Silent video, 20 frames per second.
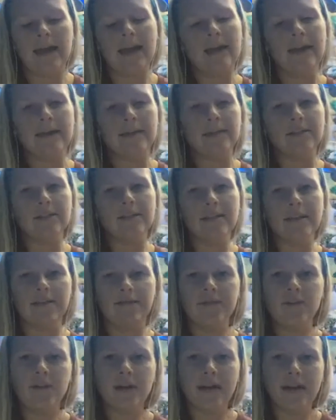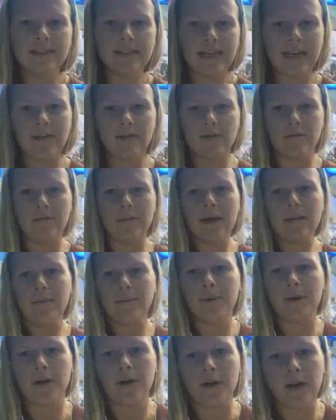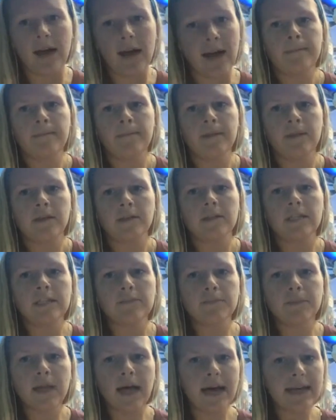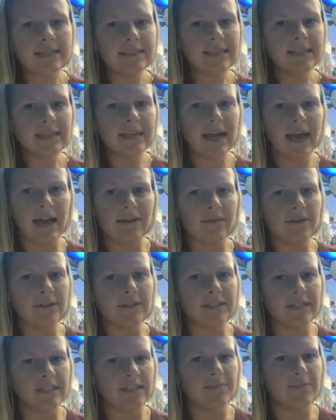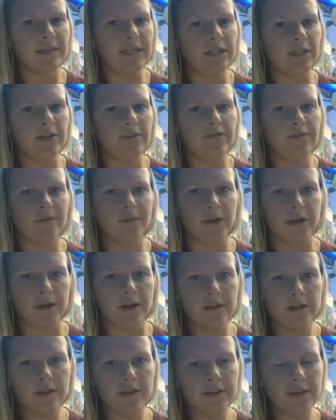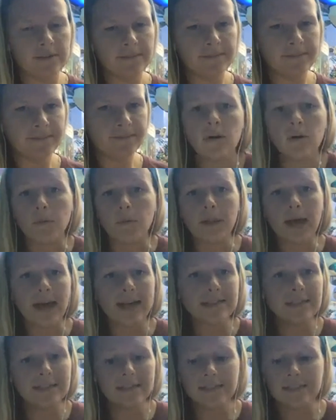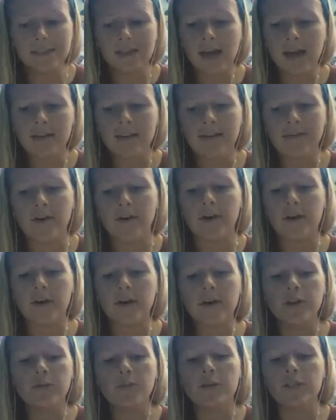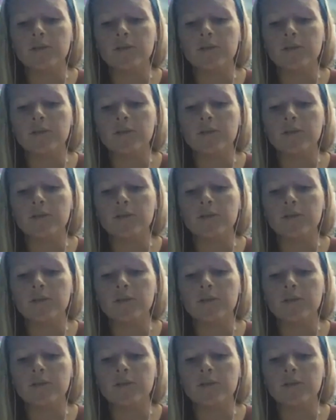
And if you guys can remember, does plastic ever disappear from Earth? No, plastic does not leave our Earth,